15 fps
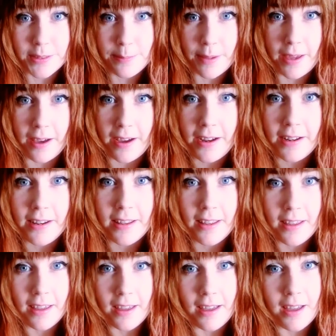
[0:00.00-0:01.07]
to my heart.
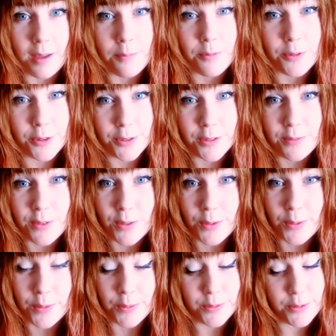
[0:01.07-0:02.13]
For those of
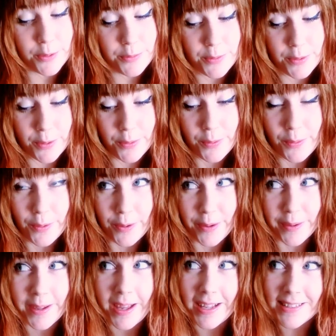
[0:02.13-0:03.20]
you who don't know
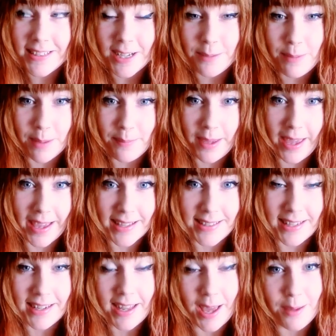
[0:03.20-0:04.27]
or can't tell by my
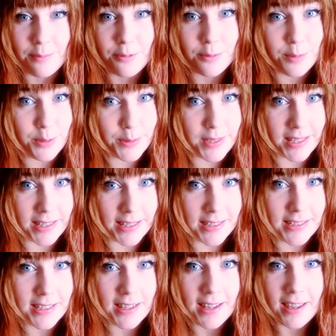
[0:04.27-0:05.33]
accent, I'm from New
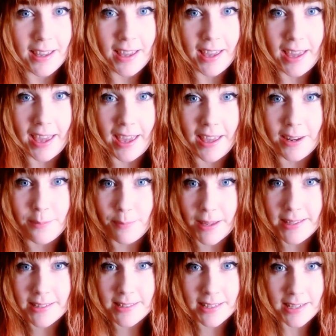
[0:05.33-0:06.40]
Zealand, and
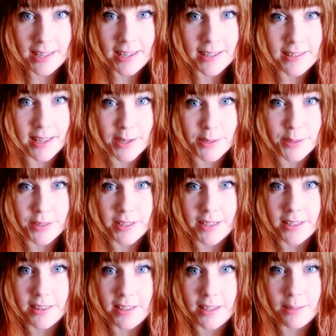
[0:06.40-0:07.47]
my city is
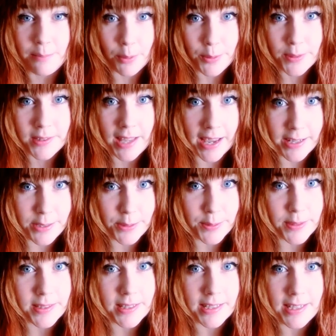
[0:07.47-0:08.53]
actually the most
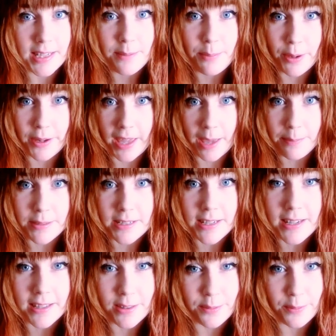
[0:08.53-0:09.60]
tattooed city per
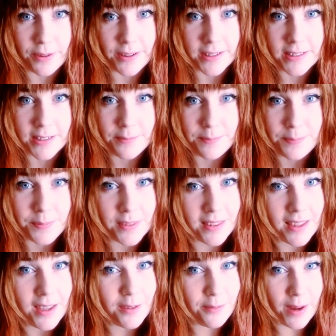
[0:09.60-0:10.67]
capita in the world.
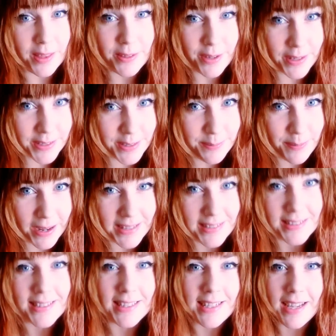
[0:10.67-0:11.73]
Rather
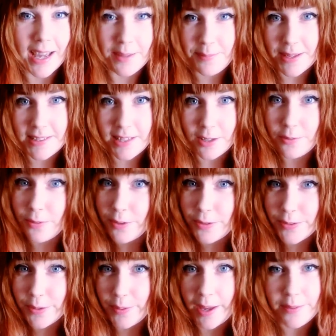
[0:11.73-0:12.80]
unsurprisingly, I myself
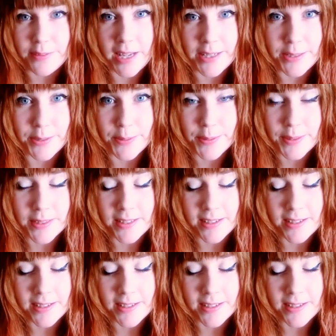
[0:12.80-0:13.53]
also have tattoos.